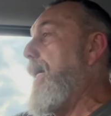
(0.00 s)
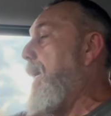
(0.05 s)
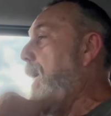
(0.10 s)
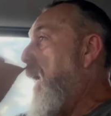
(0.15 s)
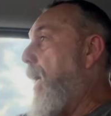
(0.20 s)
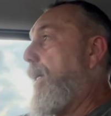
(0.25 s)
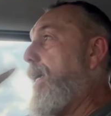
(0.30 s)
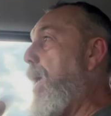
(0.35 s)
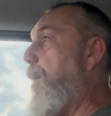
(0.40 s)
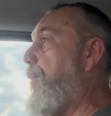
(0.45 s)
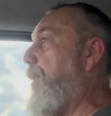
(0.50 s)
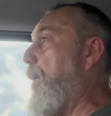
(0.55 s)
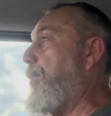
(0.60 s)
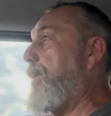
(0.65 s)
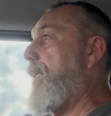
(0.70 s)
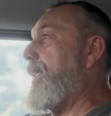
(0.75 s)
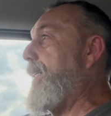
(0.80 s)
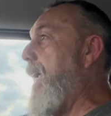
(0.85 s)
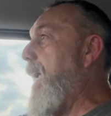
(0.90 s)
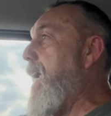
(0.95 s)
I keep you up to
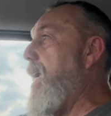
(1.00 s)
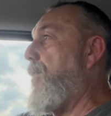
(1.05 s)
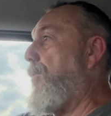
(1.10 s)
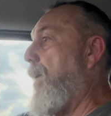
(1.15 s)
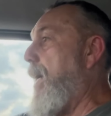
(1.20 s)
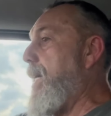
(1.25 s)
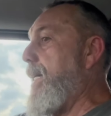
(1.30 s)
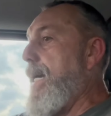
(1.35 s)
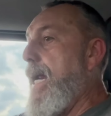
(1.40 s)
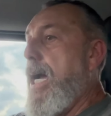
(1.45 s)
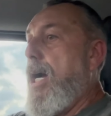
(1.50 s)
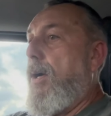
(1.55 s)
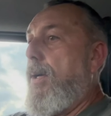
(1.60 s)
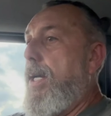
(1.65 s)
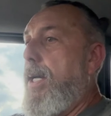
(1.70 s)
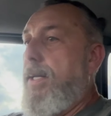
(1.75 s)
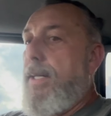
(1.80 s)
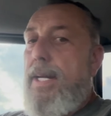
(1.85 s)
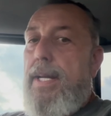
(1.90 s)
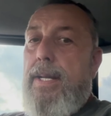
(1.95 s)
date. Right now
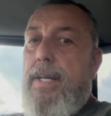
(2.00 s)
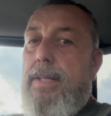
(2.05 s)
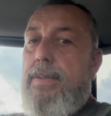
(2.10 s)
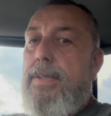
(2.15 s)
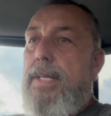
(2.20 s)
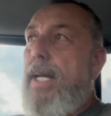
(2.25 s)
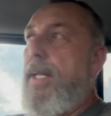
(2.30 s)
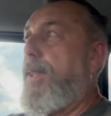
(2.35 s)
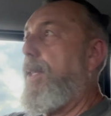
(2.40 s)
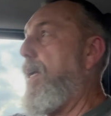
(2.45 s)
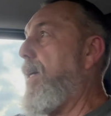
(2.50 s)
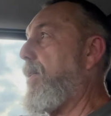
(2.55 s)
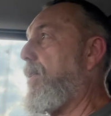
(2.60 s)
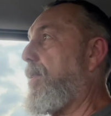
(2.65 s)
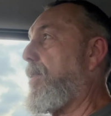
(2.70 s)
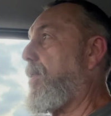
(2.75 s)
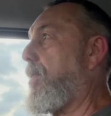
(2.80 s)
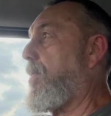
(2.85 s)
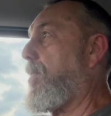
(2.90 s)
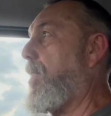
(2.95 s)
it is, I think,
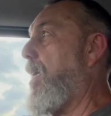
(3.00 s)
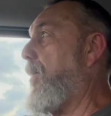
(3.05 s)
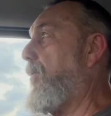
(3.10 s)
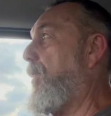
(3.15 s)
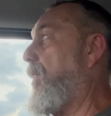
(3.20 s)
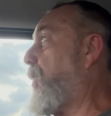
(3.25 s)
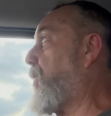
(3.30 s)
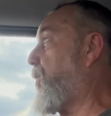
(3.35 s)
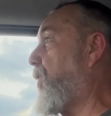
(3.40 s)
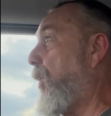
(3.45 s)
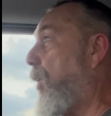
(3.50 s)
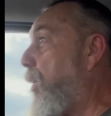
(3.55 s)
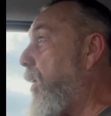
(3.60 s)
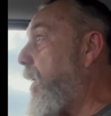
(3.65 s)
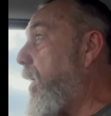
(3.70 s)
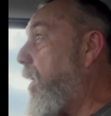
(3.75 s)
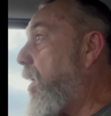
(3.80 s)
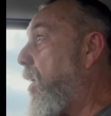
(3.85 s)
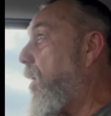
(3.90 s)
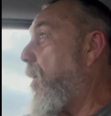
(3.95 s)

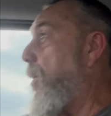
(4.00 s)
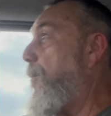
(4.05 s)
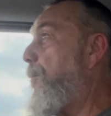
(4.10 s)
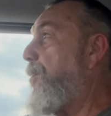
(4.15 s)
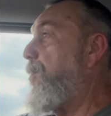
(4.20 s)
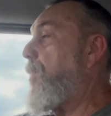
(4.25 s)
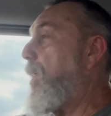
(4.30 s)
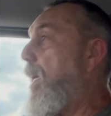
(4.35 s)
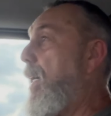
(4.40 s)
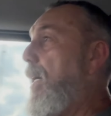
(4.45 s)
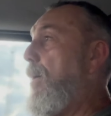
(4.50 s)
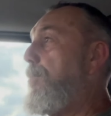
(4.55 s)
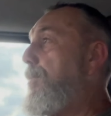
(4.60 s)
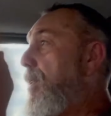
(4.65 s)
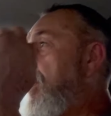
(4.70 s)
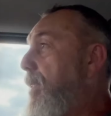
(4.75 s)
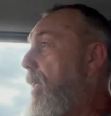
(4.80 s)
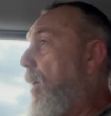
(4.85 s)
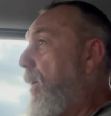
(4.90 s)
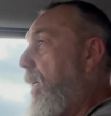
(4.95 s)
7:30, and I'm
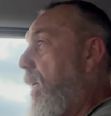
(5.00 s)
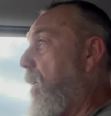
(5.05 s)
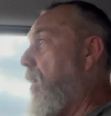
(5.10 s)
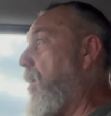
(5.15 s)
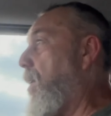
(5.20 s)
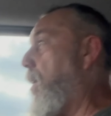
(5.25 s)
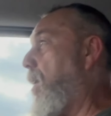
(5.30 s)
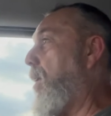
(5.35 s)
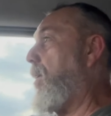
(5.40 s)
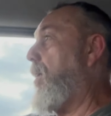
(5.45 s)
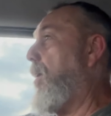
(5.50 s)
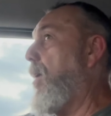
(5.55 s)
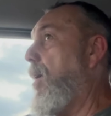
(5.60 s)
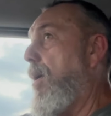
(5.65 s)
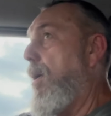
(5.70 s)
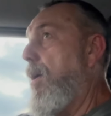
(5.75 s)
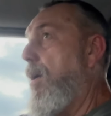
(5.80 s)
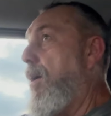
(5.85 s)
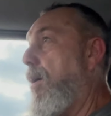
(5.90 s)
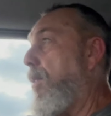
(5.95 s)
just now getting on
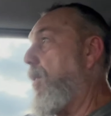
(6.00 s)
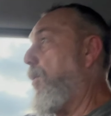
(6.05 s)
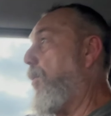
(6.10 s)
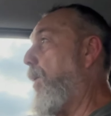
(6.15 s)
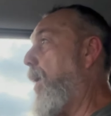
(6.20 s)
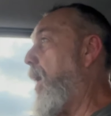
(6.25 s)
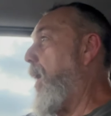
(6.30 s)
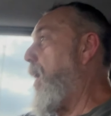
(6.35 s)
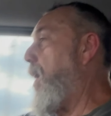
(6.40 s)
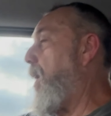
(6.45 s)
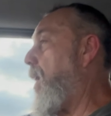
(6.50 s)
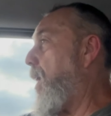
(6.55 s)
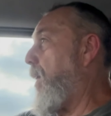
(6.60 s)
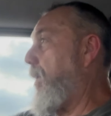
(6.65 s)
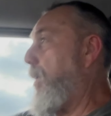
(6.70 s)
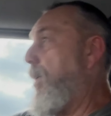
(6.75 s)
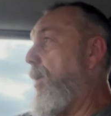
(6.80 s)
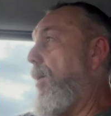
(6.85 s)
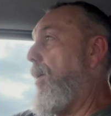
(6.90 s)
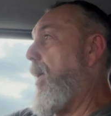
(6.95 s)
the way. You
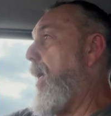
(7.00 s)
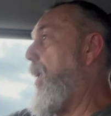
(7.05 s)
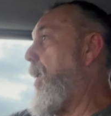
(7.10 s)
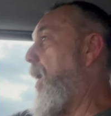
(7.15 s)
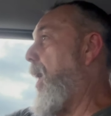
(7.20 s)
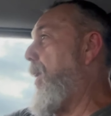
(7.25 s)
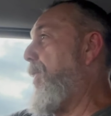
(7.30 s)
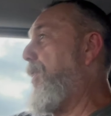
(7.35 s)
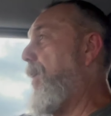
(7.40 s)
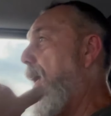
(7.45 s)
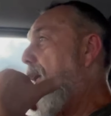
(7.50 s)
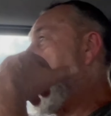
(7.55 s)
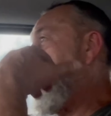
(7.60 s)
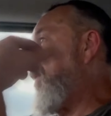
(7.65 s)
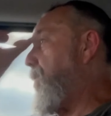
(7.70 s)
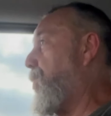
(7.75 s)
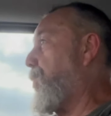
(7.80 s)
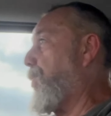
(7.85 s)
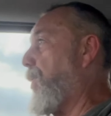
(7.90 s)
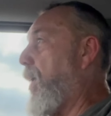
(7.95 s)
know, I thought this
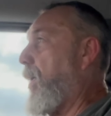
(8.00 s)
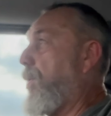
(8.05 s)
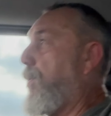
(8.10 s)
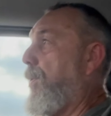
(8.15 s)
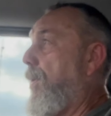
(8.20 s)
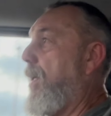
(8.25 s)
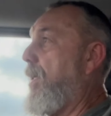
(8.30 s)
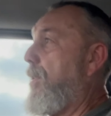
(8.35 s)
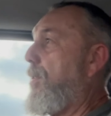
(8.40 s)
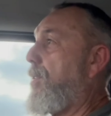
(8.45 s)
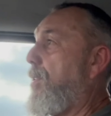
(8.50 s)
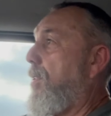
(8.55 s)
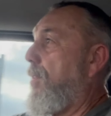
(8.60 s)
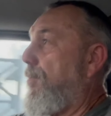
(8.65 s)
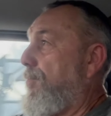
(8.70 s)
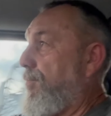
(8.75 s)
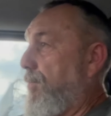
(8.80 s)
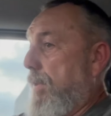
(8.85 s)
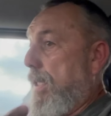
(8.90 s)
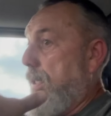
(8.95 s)
truck was
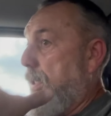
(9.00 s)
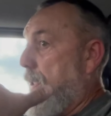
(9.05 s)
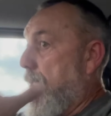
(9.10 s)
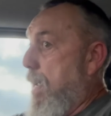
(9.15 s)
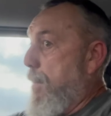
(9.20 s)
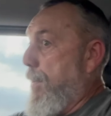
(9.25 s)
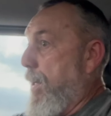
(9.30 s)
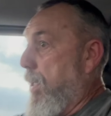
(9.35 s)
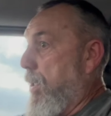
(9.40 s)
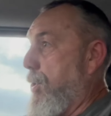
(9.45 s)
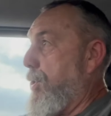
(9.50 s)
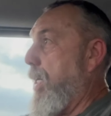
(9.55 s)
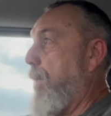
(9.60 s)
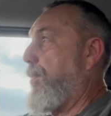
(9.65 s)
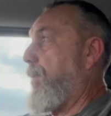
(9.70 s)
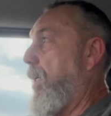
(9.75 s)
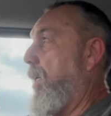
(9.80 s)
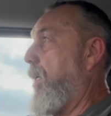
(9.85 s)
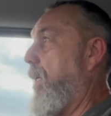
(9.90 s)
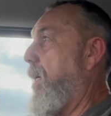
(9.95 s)
in a lot better shape
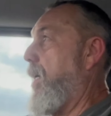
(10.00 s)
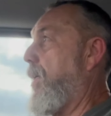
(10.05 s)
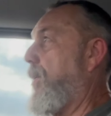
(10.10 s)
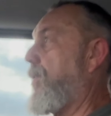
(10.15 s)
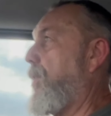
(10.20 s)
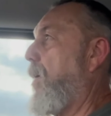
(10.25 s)
than it is.